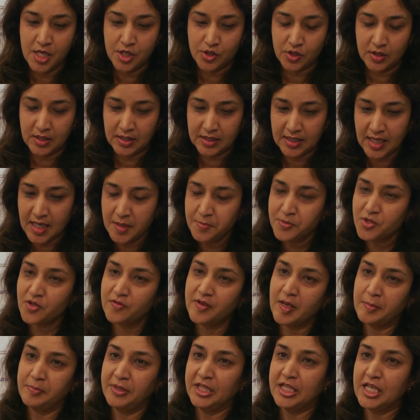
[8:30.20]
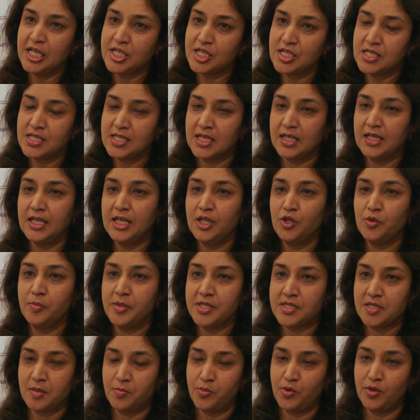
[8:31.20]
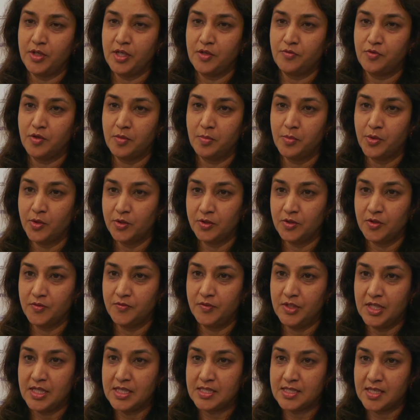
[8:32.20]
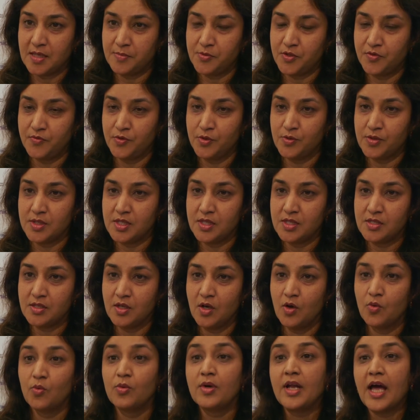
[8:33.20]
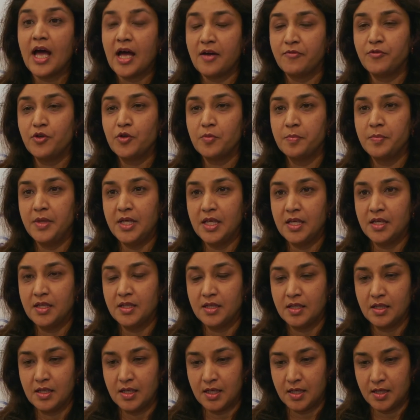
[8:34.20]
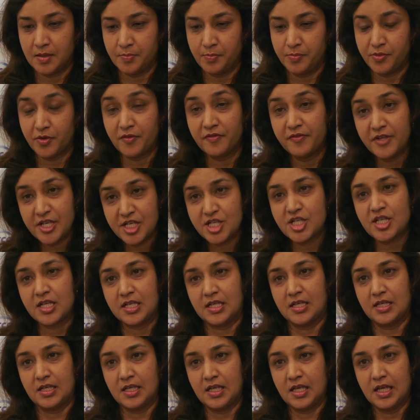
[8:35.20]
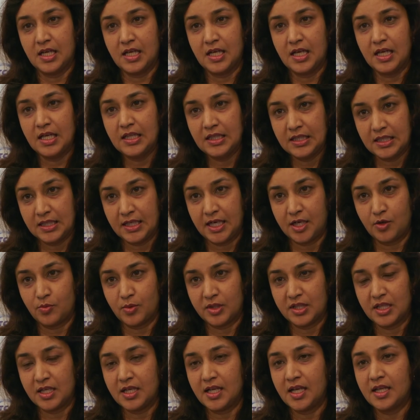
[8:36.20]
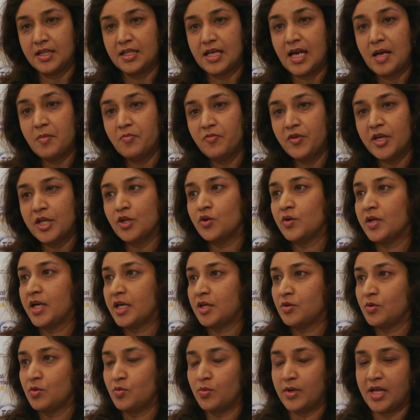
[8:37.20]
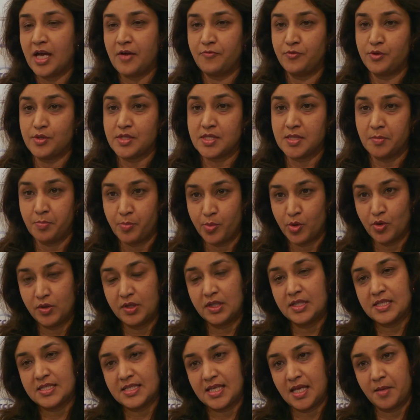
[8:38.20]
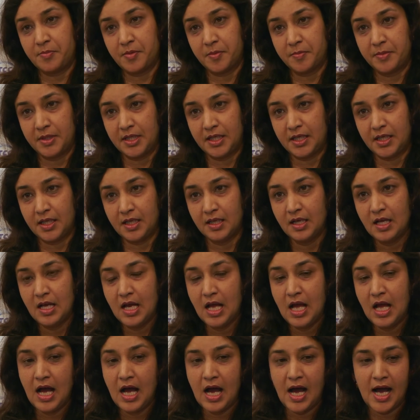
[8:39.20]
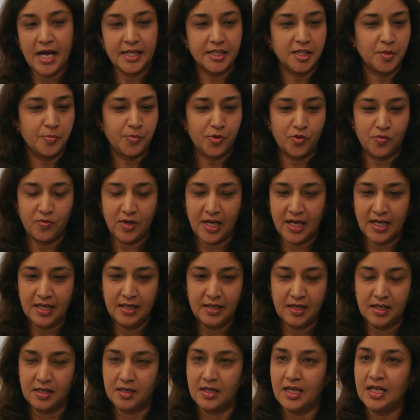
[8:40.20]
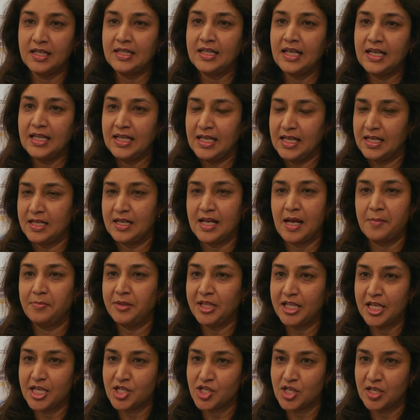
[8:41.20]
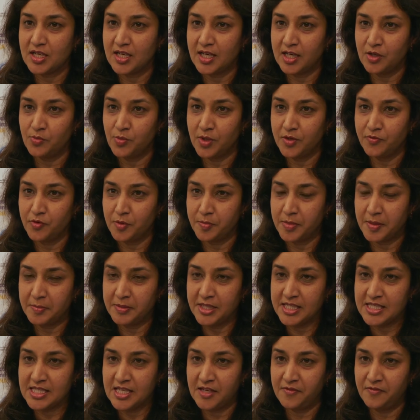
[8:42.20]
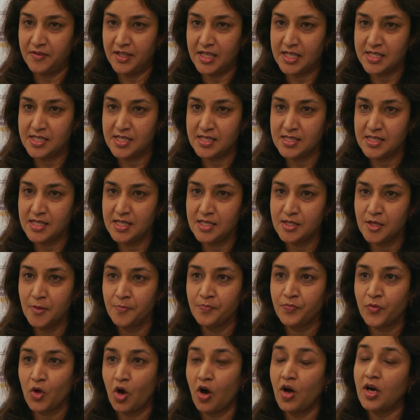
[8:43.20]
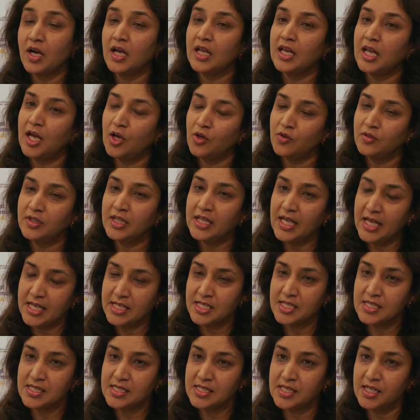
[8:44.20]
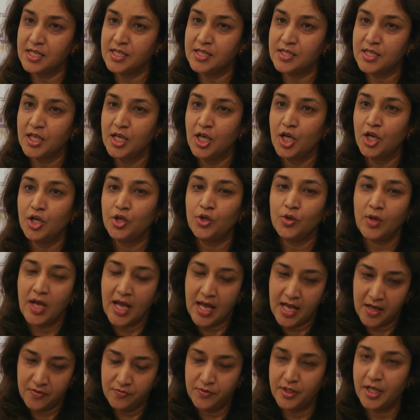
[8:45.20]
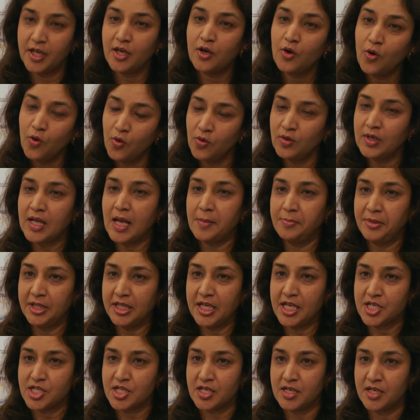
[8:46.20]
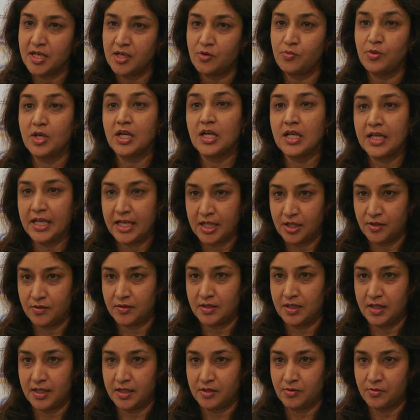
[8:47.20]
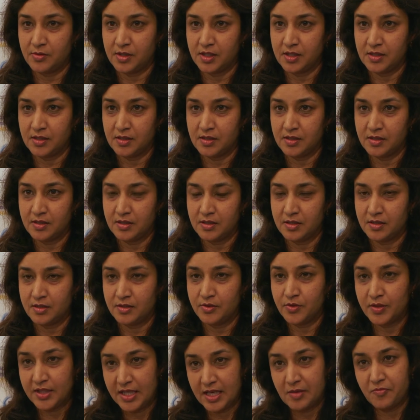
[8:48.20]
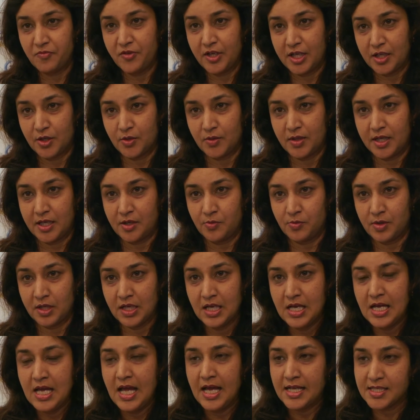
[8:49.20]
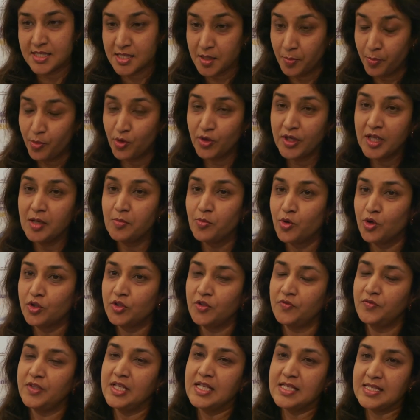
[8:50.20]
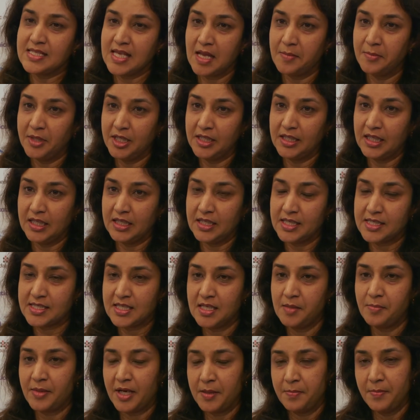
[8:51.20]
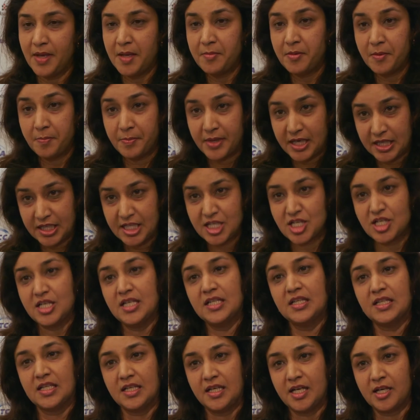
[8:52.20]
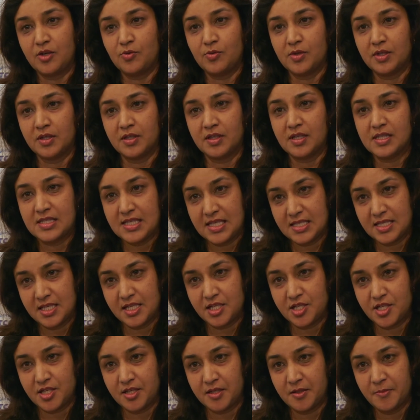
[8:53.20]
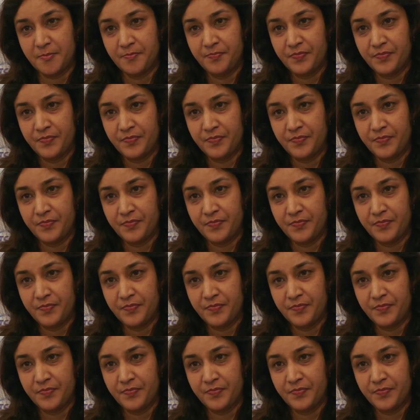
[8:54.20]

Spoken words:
So the types of applications that need to be supported for both of these types of users would have to be provisioned in the network. Then the MVNO network would have to support this capability, either provide a dedicated application network for public safety agencies or allow the agencies to have their own application network connect to the network, to the MVNO network. And supporting both of these simultaneously by maybe partitioning the network is essential.